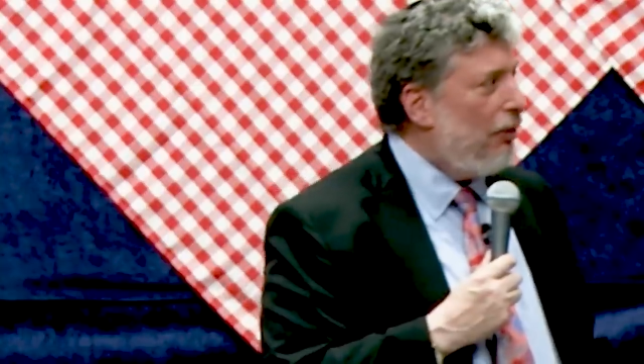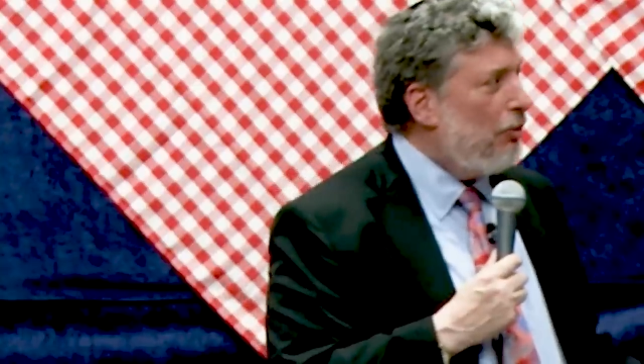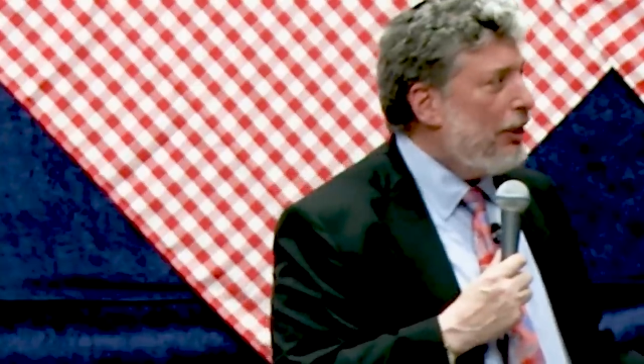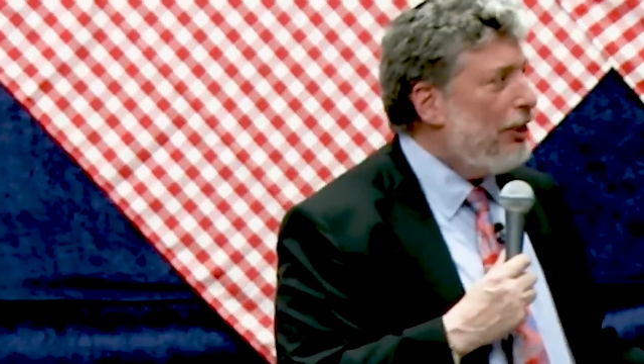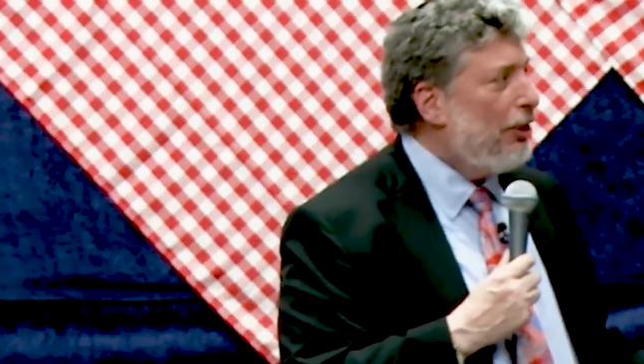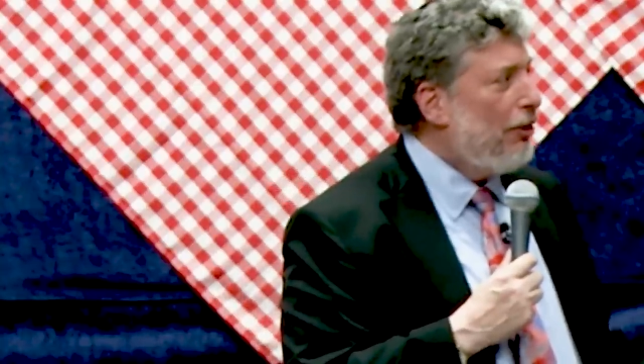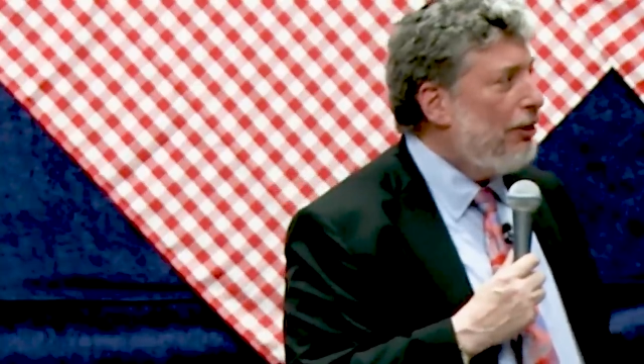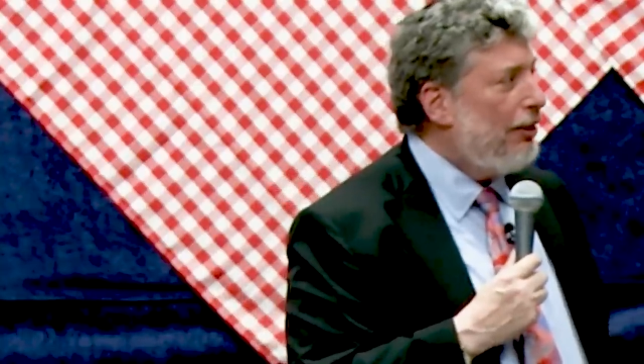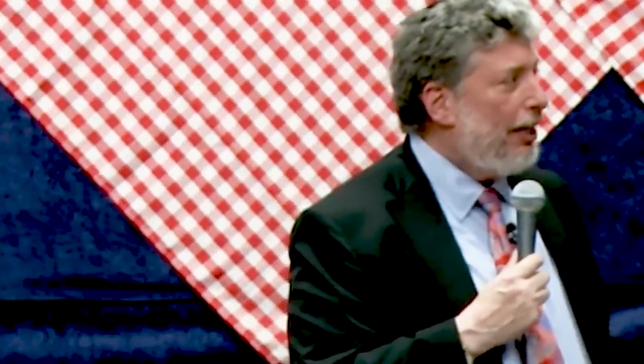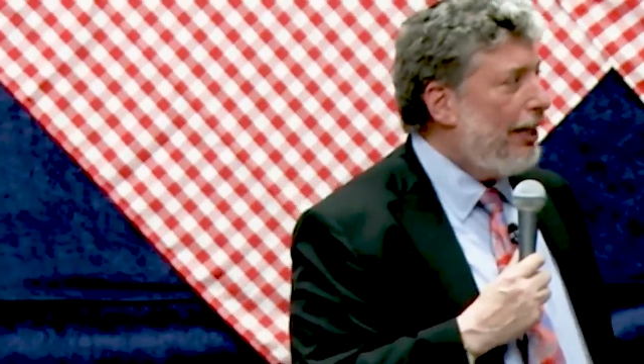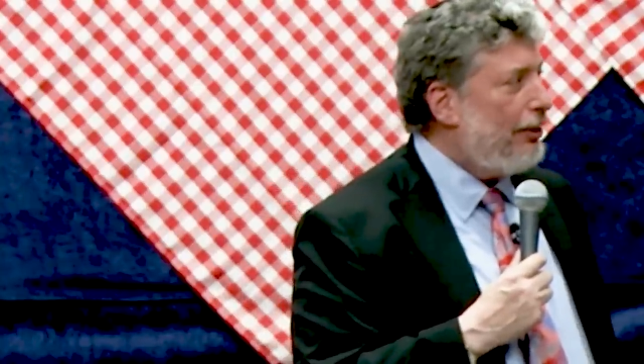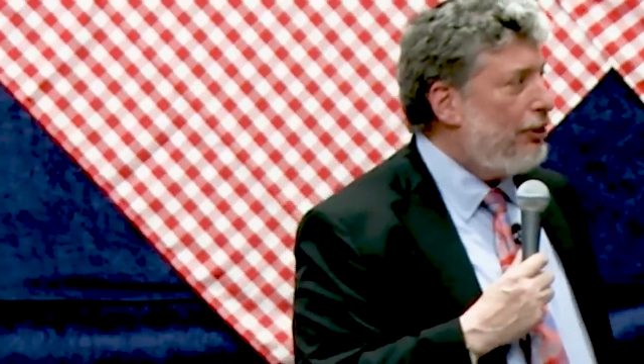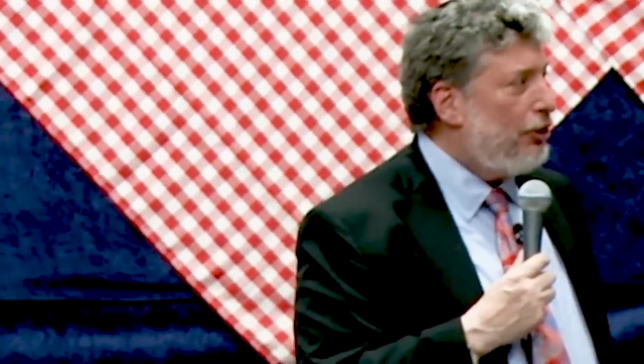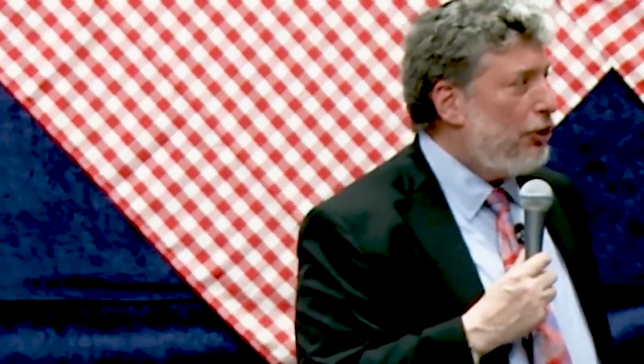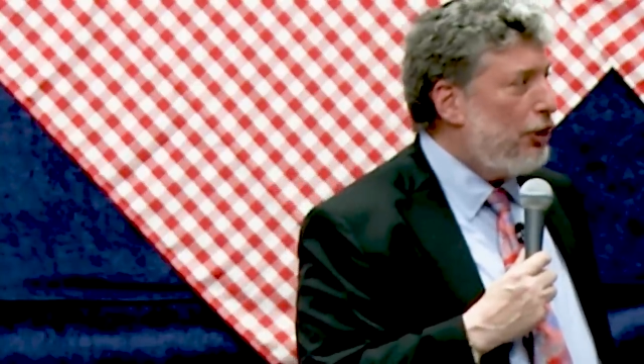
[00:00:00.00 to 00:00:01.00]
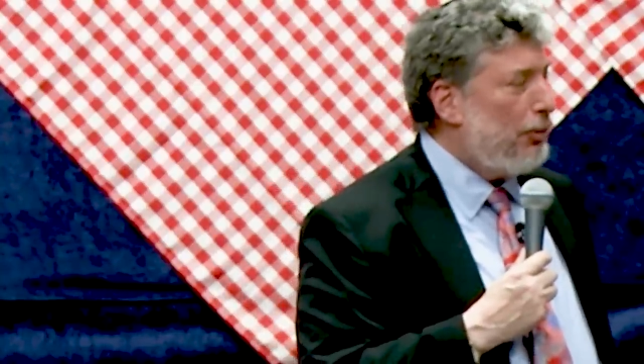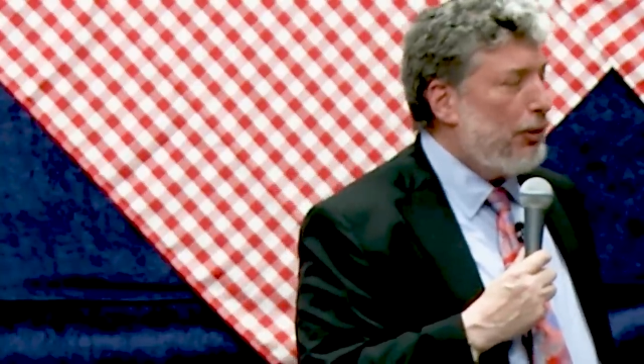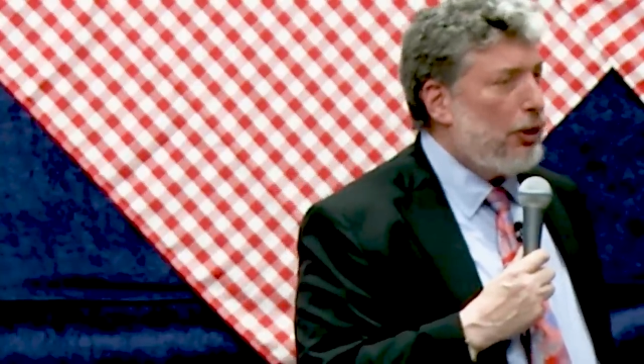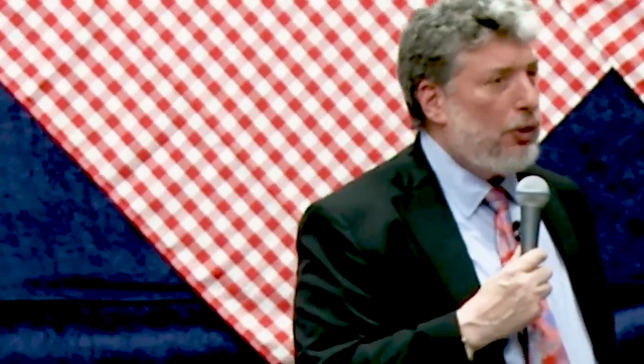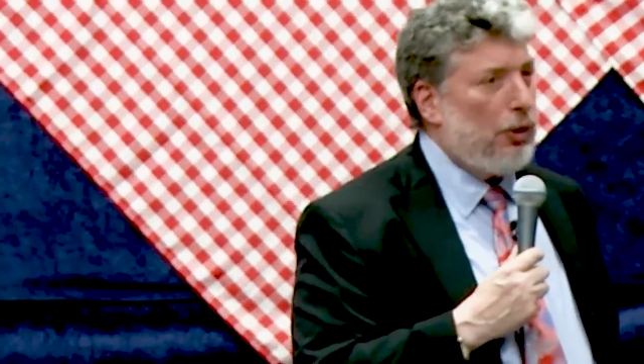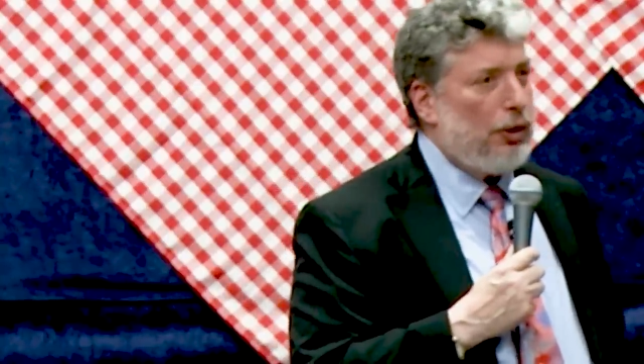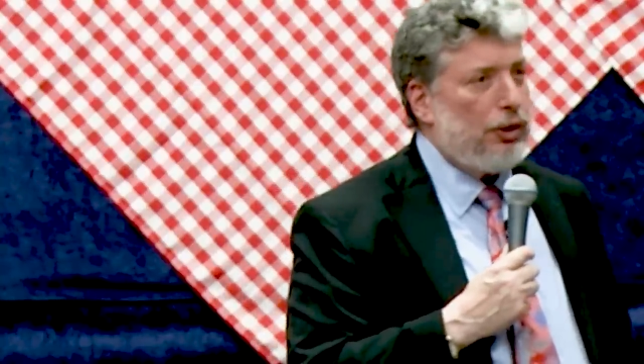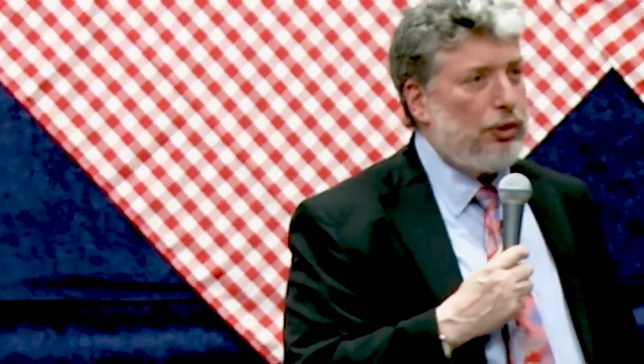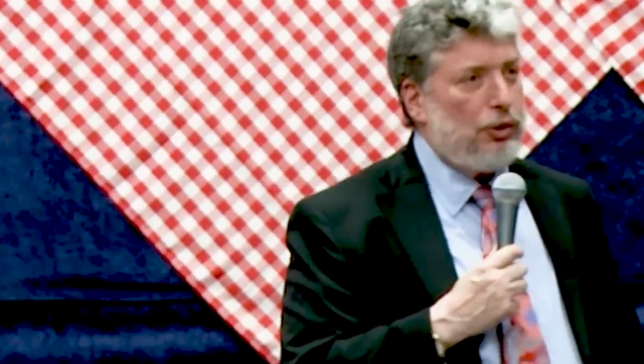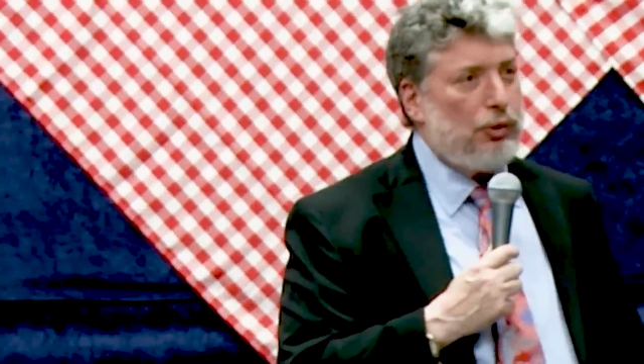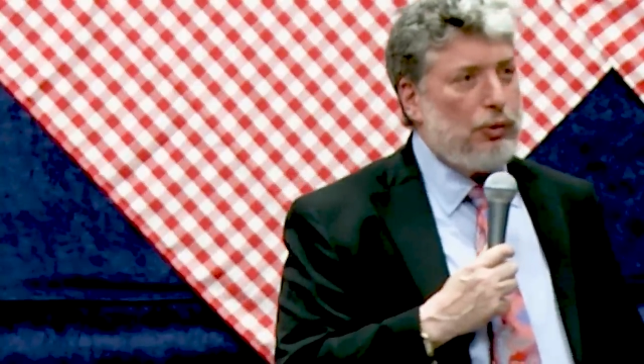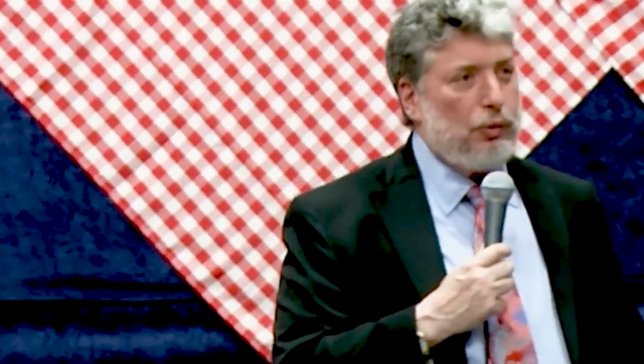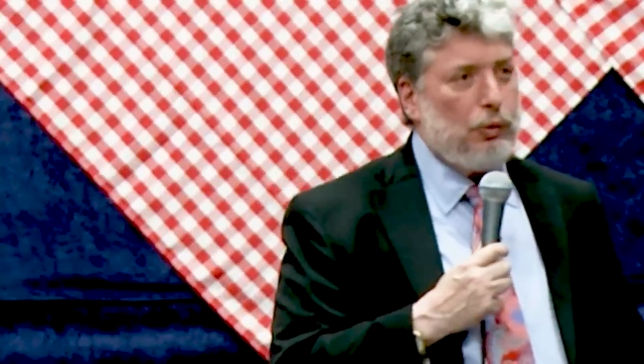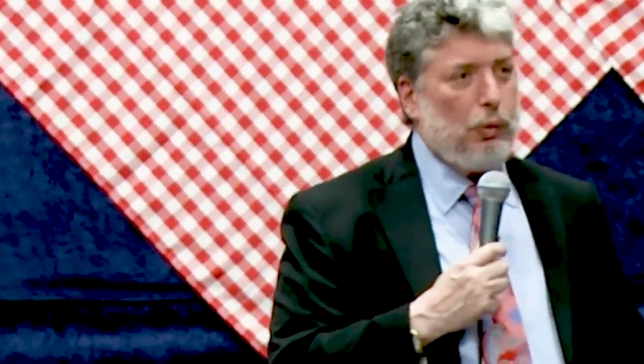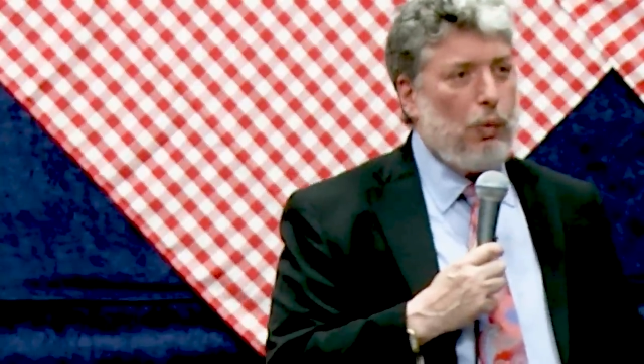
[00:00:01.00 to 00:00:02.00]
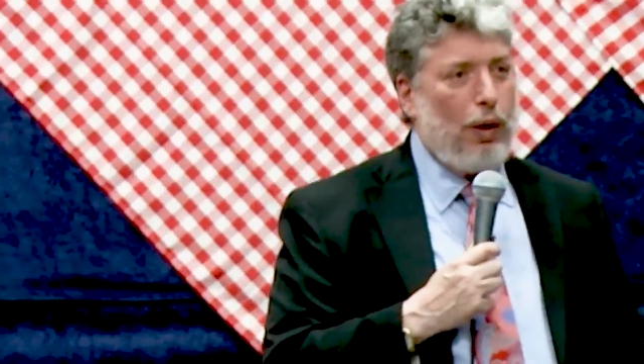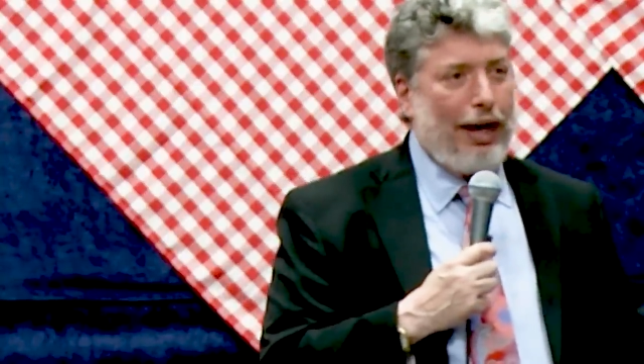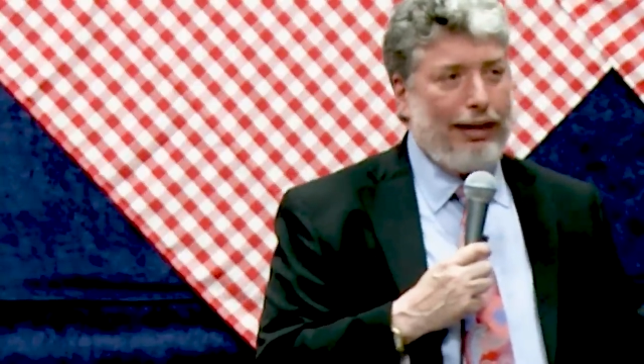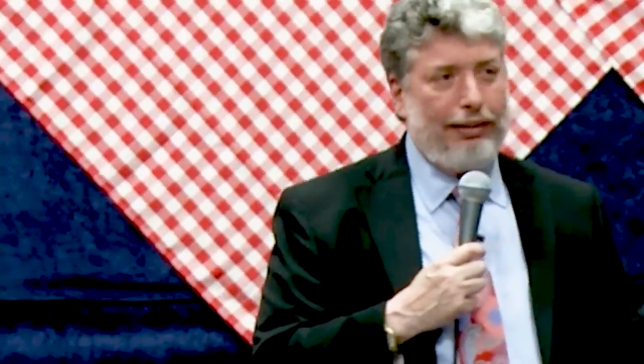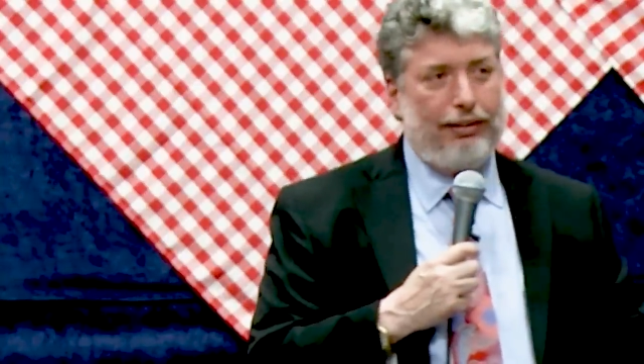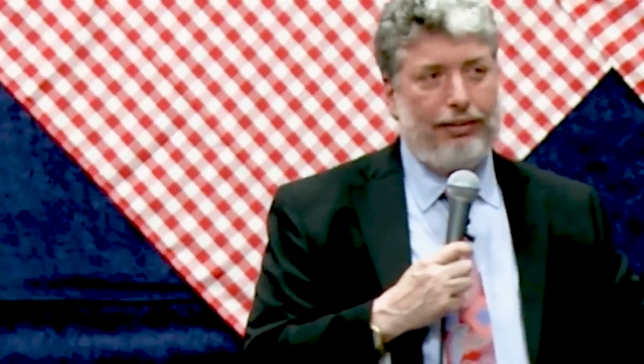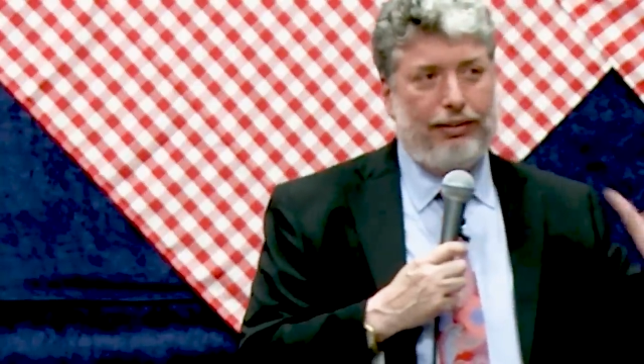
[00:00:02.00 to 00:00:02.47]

We don't like the Jews because what?